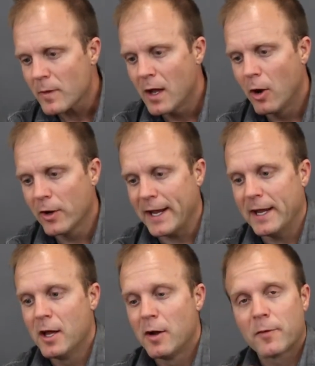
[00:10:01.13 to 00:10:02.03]
Okay,
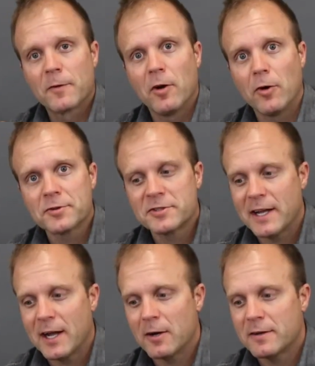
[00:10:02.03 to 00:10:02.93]
for the
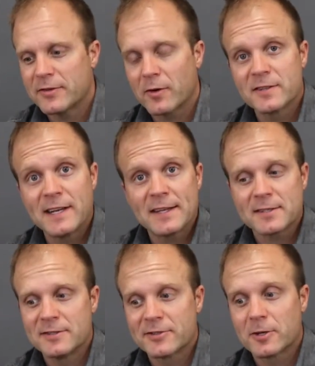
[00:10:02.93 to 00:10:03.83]
ultrasound, as far as that's
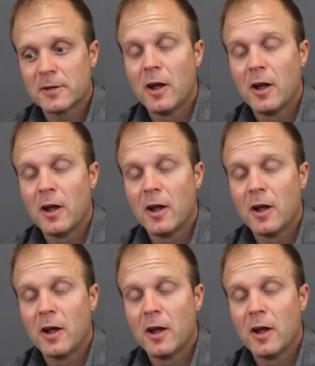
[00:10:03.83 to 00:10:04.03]
concerned,